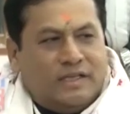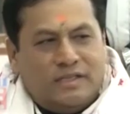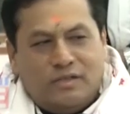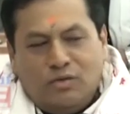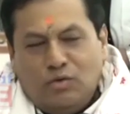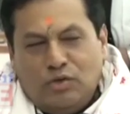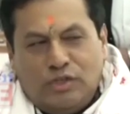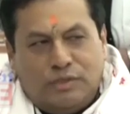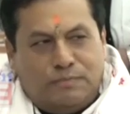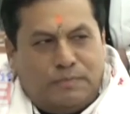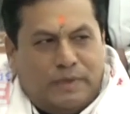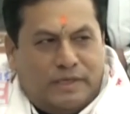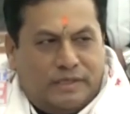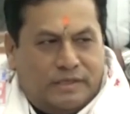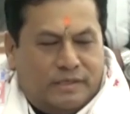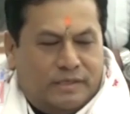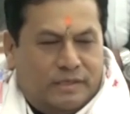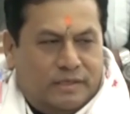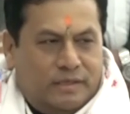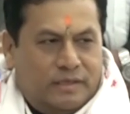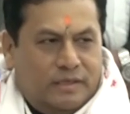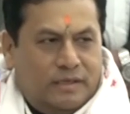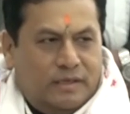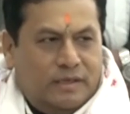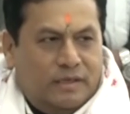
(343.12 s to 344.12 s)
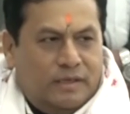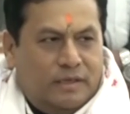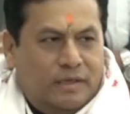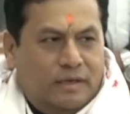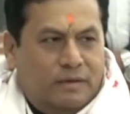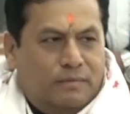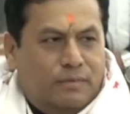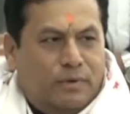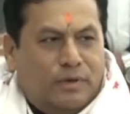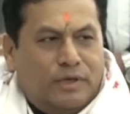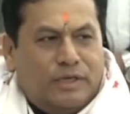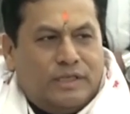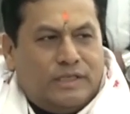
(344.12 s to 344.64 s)
is no space
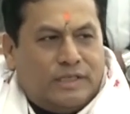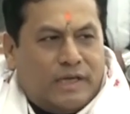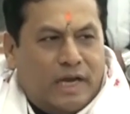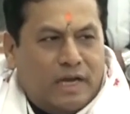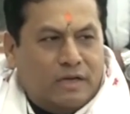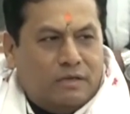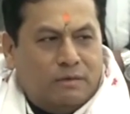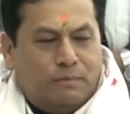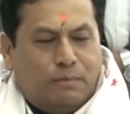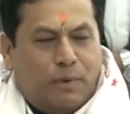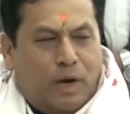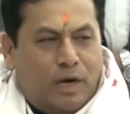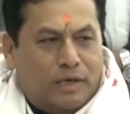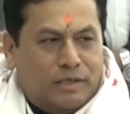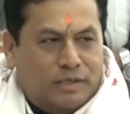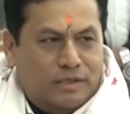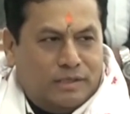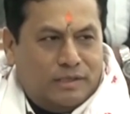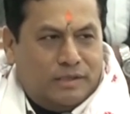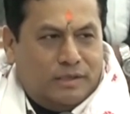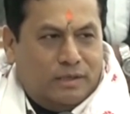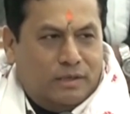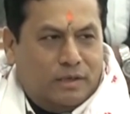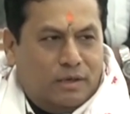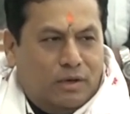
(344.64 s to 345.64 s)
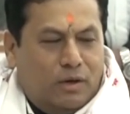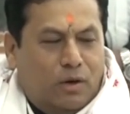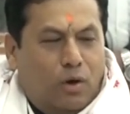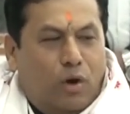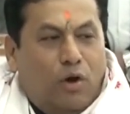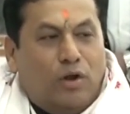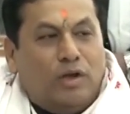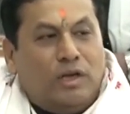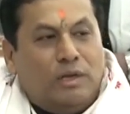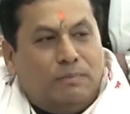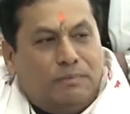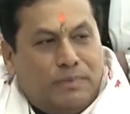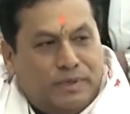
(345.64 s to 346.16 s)
for this kind of parties.
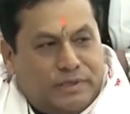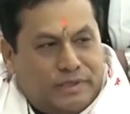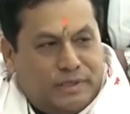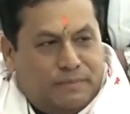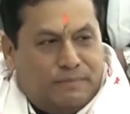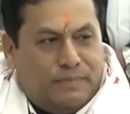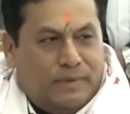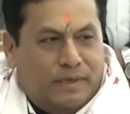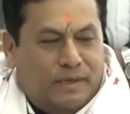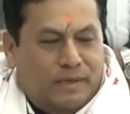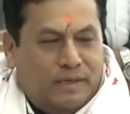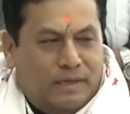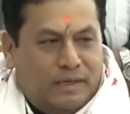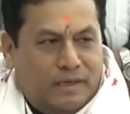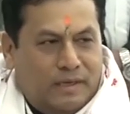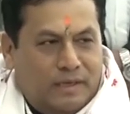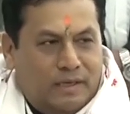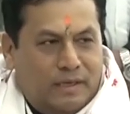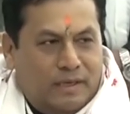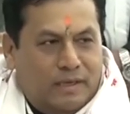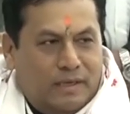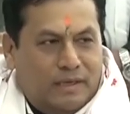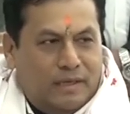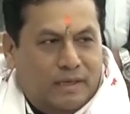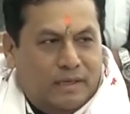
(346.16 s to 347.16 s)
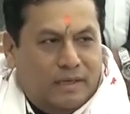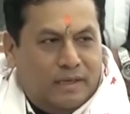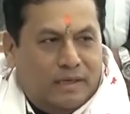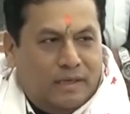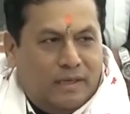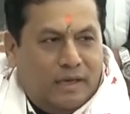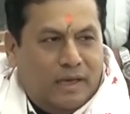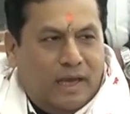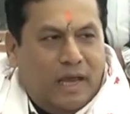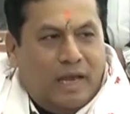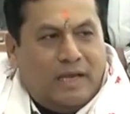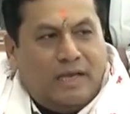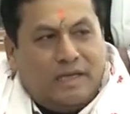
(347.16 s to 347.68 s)
Only B J P
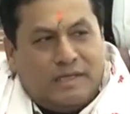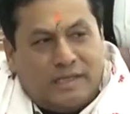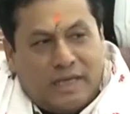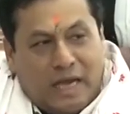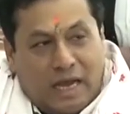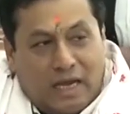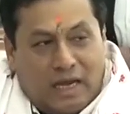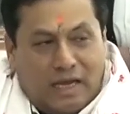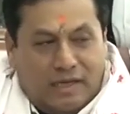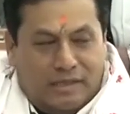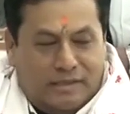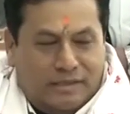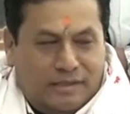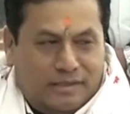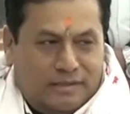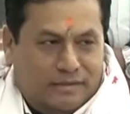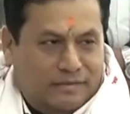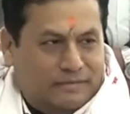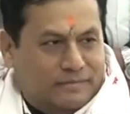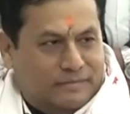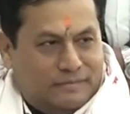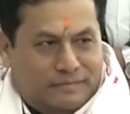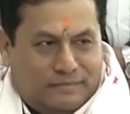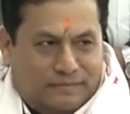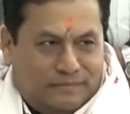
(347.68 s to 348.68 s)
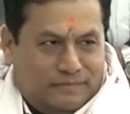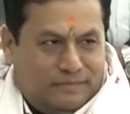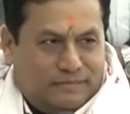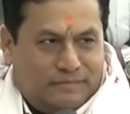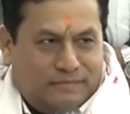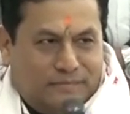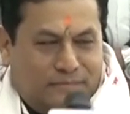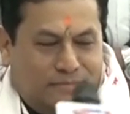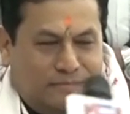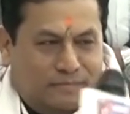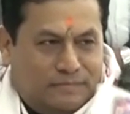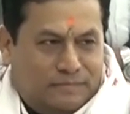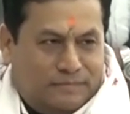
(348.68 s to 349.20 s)
and its allies.
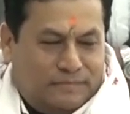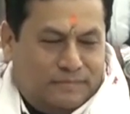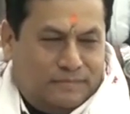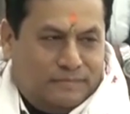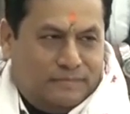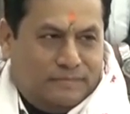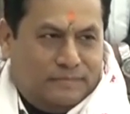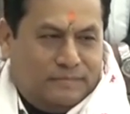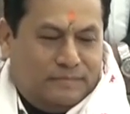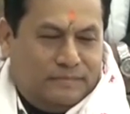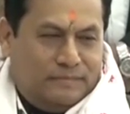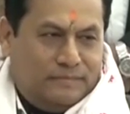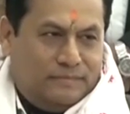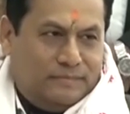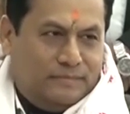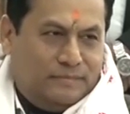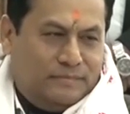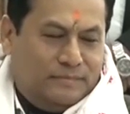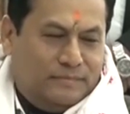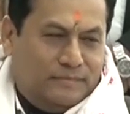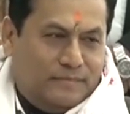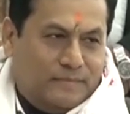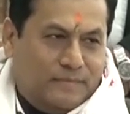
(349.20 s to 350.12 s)
On to the lighter